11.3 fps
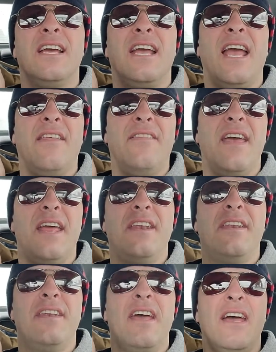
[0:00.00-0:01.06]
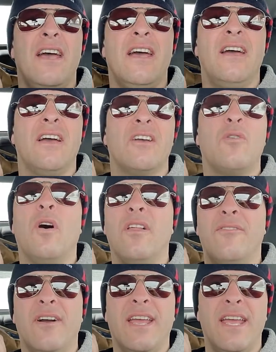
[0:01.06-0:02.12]
and then
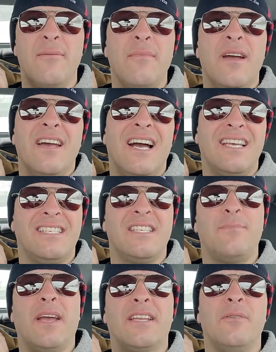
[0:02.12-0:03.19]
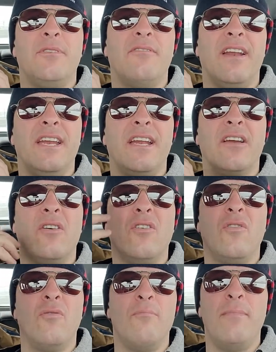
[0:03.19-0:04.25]
qualify him. I suspect he'll be ready to
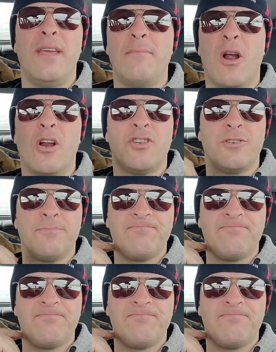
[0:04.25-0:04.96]
go mid-March.